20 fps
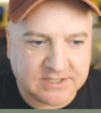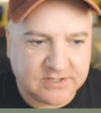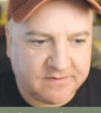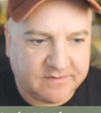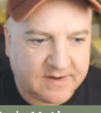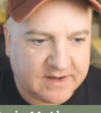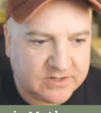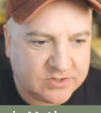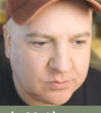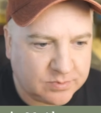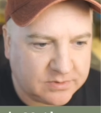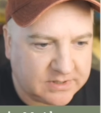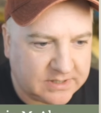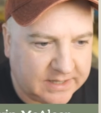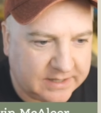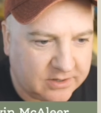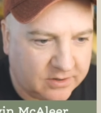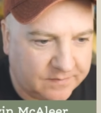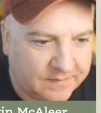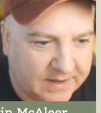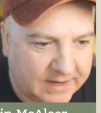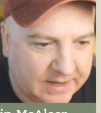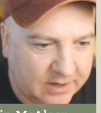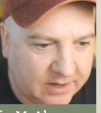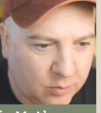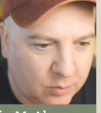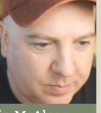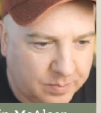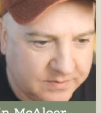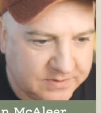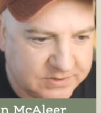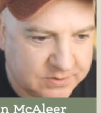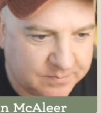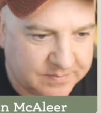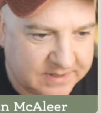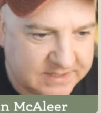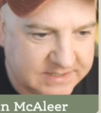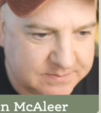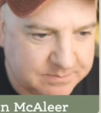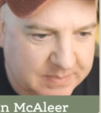So if I double click on that, it opens up
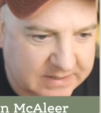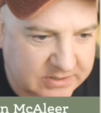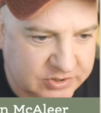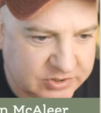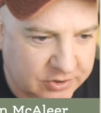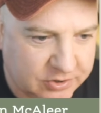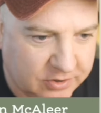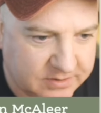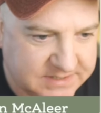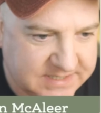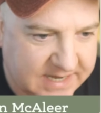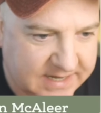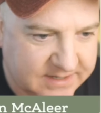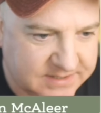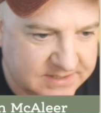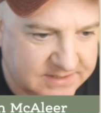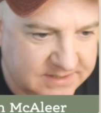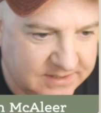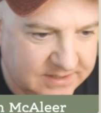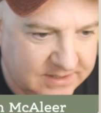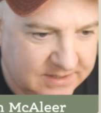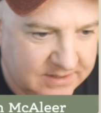this badge.txt.